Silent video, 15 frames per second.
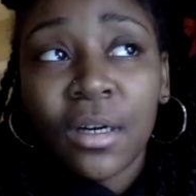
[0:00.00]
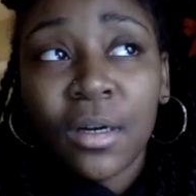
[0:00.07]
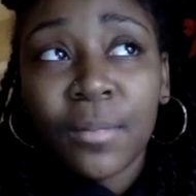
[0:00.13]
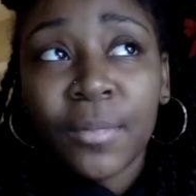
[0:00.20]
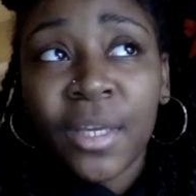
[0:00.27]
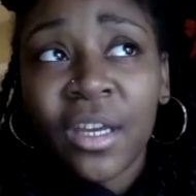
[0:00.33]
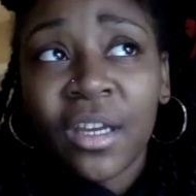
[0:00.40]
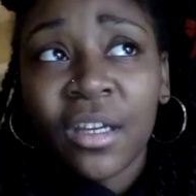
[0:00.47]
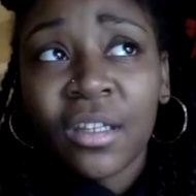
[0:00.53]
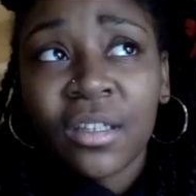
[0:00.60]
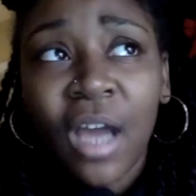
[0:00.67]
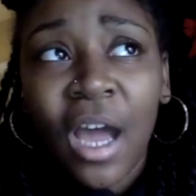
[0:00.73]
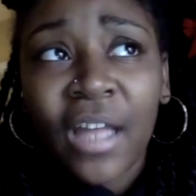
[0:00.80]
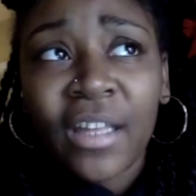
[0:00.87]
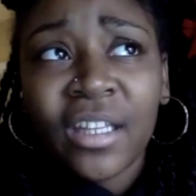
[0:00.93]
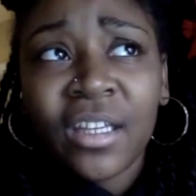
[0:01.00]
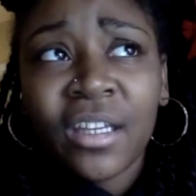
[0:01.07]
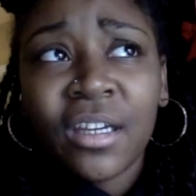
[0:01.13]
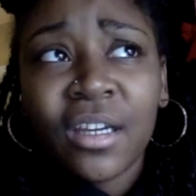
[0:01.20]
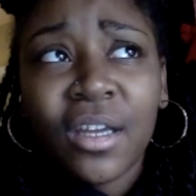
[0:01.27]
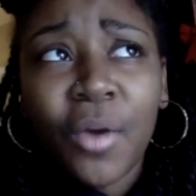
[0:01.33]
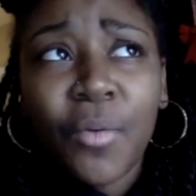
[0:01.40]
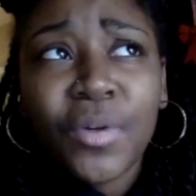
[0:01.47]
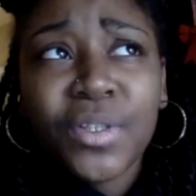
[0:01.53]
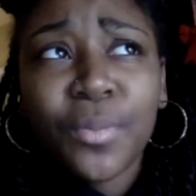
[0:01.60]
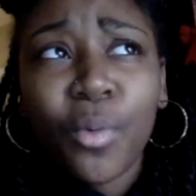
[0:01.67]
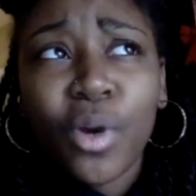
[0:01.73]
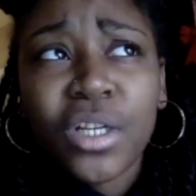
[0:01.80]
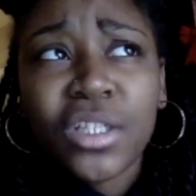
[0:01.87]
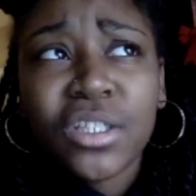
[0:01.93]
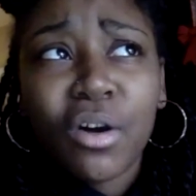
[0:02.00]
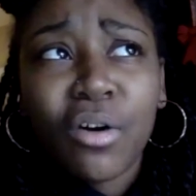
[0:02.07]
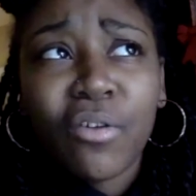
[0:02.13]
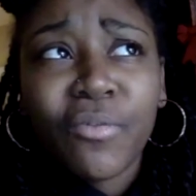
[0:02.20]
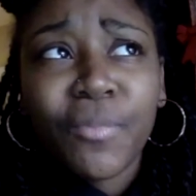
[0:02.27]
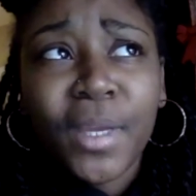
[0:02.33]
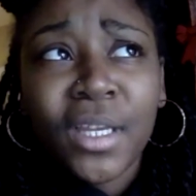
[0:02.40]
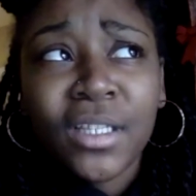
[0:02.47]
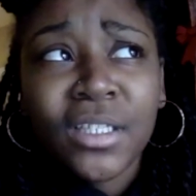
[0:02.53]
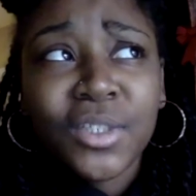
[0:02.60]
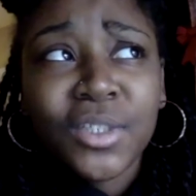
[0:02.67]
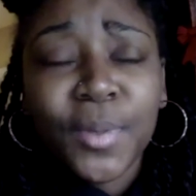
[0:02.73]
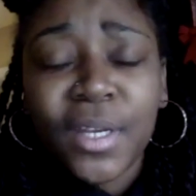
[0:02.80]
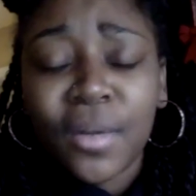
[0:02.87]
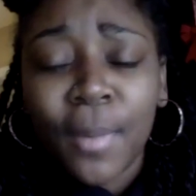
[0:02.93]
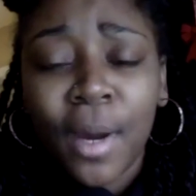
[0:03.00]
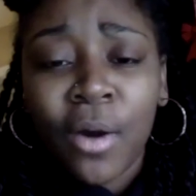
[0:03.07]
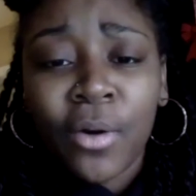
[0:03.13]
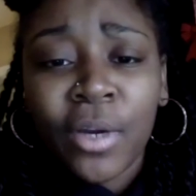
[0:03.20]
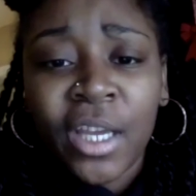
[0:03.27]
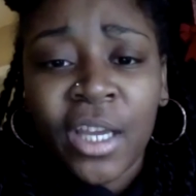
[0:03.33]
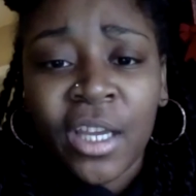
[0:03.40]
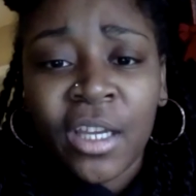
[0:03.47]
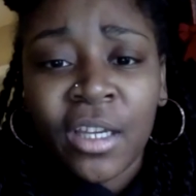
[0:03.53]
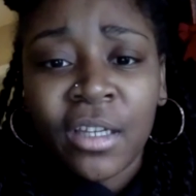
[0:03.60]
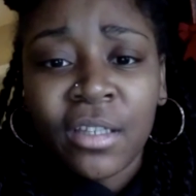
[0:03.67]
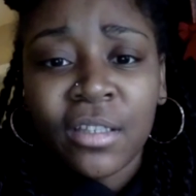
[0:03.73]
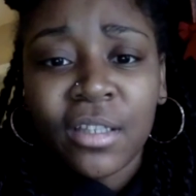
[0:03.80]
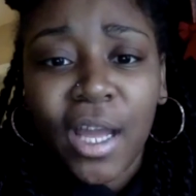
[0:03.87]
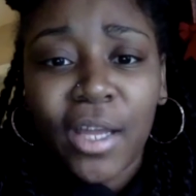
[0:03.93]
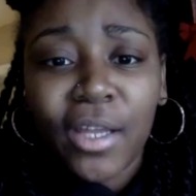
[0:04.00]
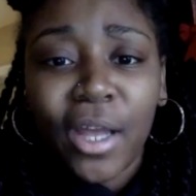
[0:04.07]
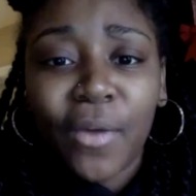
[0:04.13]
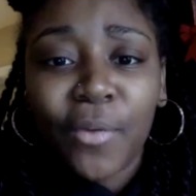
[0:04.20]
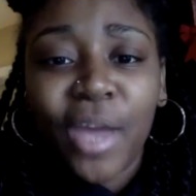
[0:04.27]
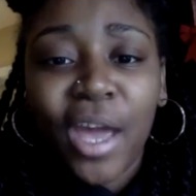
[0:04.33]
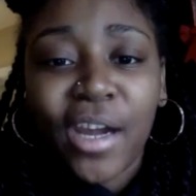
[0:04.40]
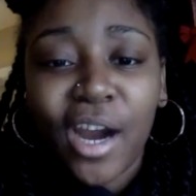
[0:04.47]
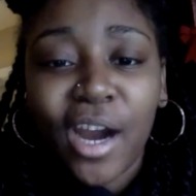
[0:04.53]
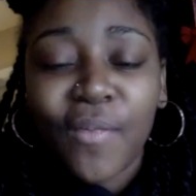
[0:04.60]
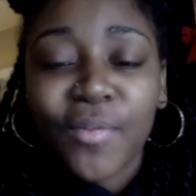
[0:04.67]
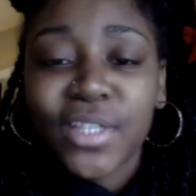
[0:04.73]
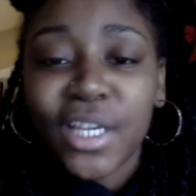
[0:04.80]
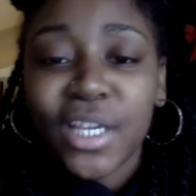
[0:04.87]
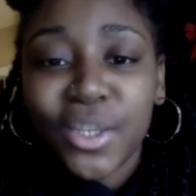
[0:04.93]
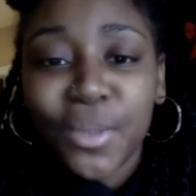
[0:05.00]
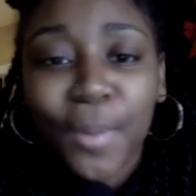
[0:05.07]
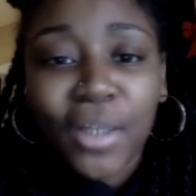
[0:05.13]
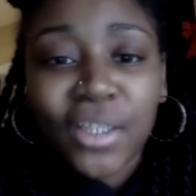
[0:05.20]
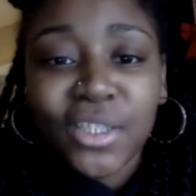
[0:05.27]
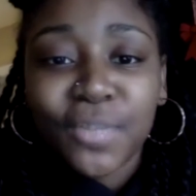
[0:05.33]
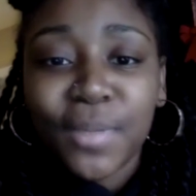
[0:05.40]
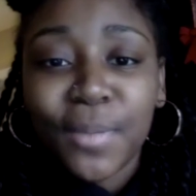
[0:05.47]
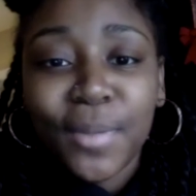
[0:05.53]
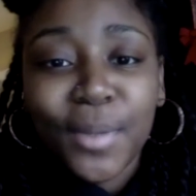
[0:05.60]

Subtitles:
Yeah, I think it was more so of me just being in my own head. Like we had a conversation about just me being